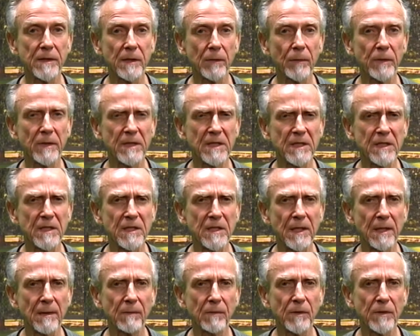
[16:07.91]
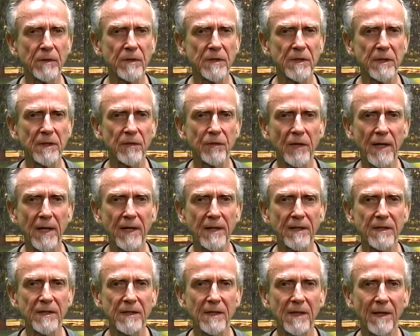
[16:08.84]
that would seem to
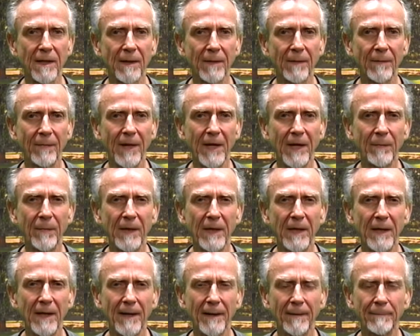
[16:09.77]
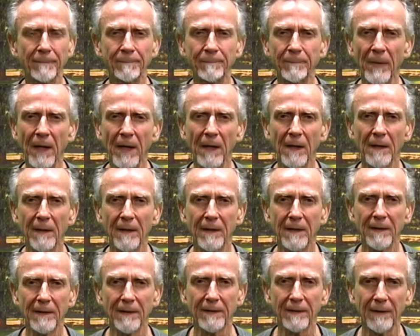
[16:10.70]
suggest
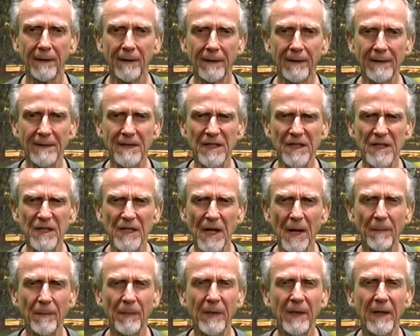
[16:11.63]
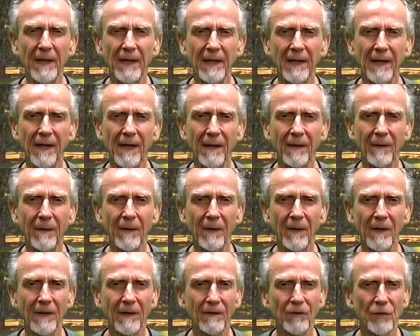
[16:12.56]
something to